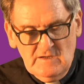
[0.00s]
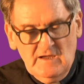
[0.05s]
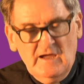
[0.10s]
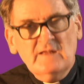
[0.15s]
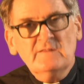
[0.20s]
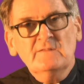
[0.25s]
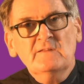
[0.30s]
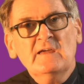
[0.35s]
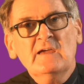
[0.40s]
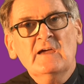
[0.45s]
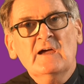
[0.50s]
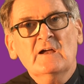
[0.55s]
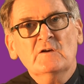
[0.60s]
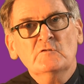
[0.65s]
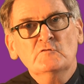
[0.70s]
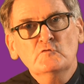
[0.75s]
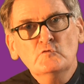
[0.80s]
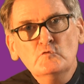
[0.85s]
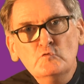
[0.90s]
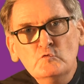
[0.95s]
and they
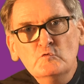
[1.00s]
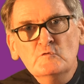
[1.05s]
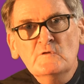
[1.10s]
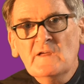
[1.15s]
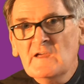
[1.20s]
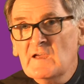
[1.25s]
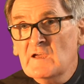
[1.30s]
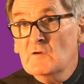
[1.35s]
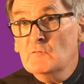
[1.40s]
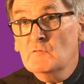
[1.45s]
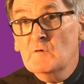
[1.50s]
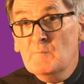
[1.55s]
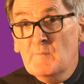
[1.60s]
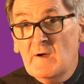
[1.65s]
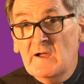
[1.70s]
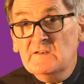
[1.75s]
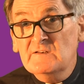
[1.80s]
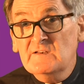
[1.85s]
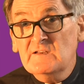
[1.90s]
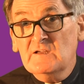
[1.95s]
are too there
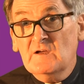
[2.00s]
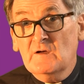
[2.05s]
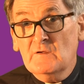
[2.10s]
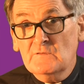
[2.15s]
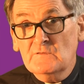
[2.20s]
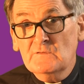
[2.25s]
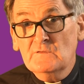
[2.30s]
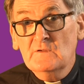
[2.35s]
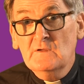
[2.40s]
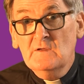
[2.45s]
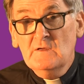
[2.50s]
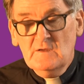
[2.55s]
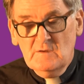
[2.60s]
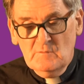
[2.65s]
reminding us